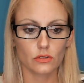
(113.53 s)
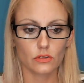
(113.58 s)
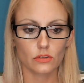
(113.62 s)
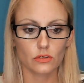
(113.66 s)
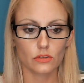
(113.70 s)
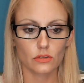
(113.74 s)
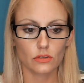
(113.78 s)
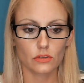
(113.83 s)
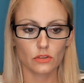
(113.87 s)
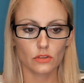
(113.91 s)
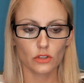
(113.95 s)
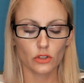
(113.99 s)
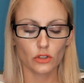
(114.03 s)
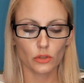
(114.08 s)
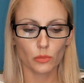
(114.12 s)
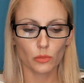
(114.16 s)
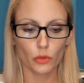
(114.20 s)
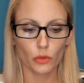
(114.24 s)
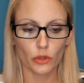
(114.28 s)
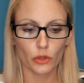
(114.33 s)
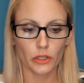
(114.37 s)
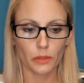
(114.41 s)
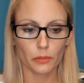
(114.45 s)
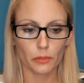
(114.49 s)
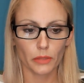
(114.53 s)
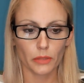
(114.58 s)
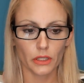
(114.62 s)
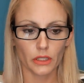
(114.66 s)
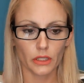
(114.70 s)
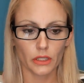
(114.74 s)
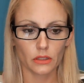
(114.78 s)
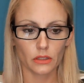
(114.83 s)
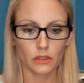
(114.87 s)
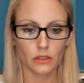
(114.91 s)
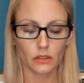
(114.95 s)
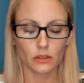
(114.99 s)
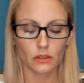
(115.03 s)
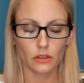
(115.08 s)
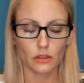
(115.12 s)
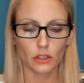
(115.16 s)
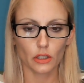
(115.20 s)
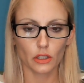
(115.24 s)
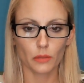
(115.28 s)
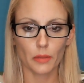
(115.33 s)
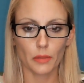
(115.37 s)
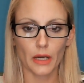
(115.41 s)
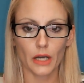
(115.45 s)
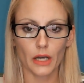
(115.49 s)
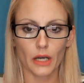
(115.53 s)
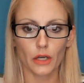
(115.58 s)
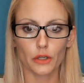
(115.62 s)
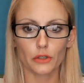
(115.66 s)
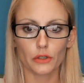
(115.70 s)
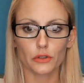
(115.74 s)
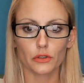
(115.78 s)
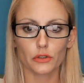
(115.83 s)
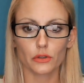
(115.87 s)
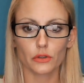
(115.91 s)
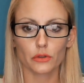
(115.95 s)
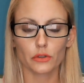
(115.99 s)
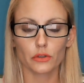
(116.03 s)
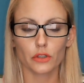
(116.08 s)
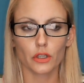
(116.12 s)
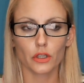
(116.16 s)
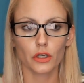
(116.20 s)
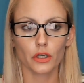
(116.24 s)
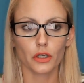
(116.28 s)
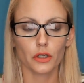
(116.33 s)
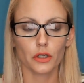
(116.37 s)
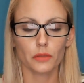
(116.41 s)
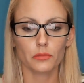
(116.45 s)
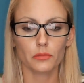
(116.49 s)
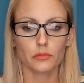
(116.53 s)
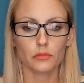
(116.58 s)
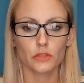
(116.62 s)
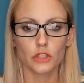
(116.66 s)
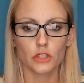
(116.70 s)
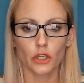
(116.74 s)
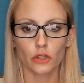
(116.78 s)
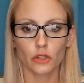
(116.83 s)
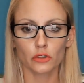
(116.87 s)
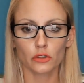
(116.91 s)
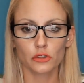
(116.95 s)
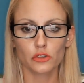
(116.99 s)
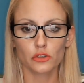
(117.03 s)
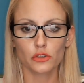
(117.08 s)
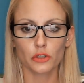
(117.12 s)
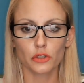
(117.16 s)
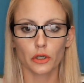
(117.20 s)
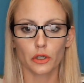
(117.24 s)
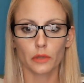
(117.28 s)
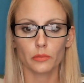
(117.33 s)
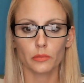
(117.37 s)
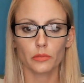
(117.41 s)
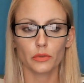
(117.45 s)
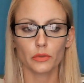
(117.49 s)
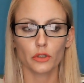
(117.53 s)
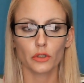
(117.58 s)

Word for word: Good Morning Ben, about um, Donald Trump,